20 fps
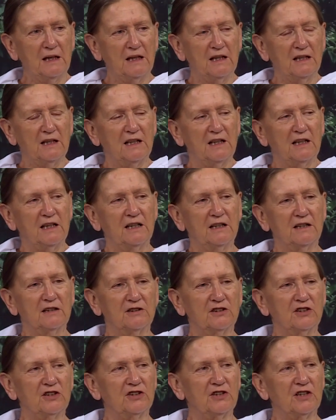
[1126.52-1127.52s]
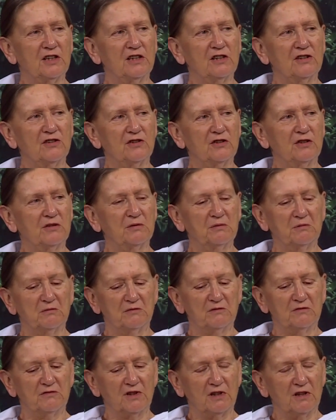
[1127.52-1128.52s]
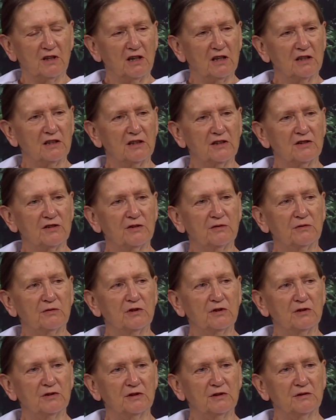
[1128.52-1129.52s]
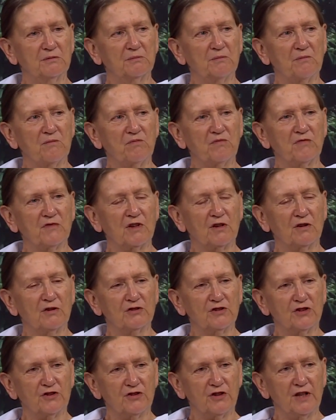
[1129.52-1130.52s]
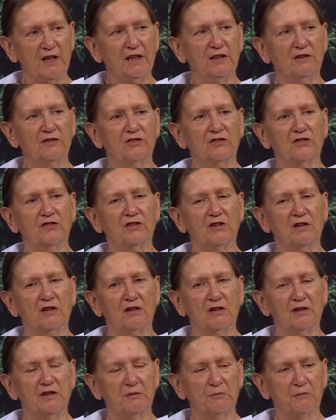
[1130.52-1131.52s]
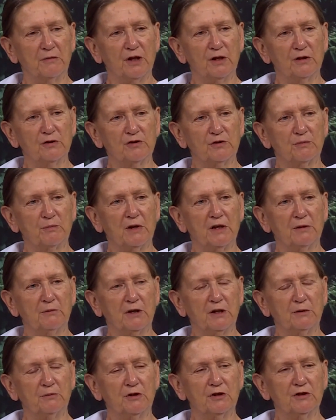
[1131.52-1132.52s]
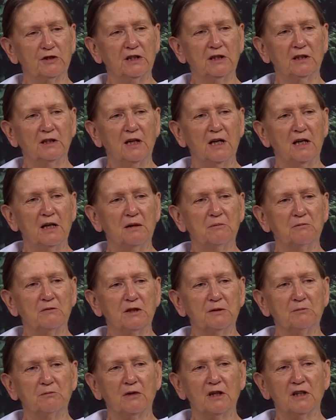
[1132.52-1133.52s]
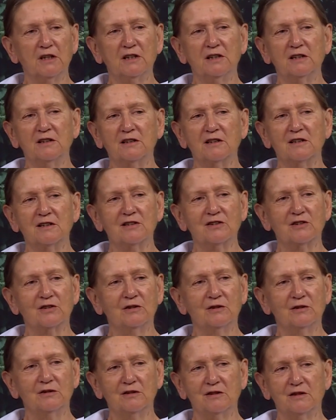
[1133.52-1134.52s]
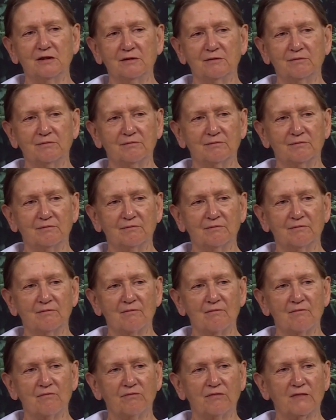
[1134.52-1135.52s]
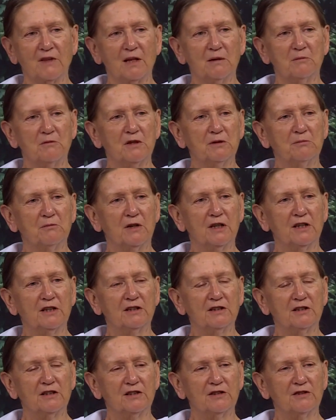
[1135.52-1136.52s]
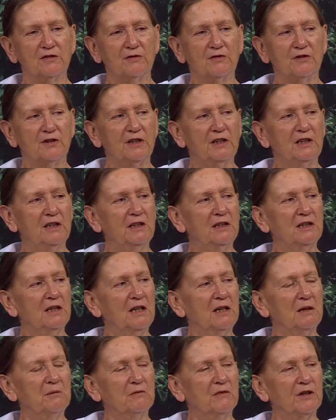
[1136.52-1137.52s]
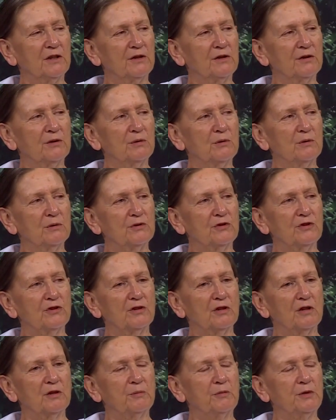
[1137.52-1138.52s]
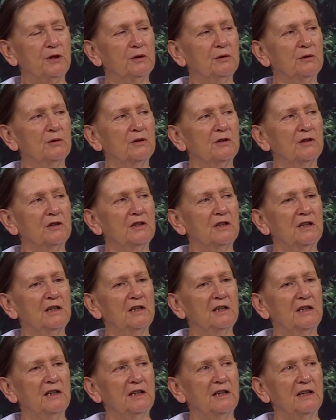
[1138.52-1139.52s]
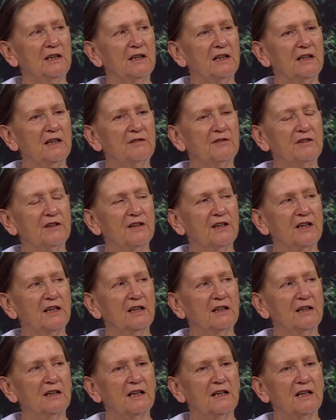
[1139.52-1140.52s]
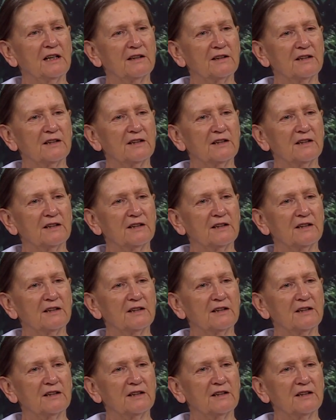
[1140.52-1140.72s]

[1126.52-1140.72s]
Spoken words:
and she says, regardless of what constraints are imposed by my body, my mind is good. My mind is free, my thoughts are pure, everything at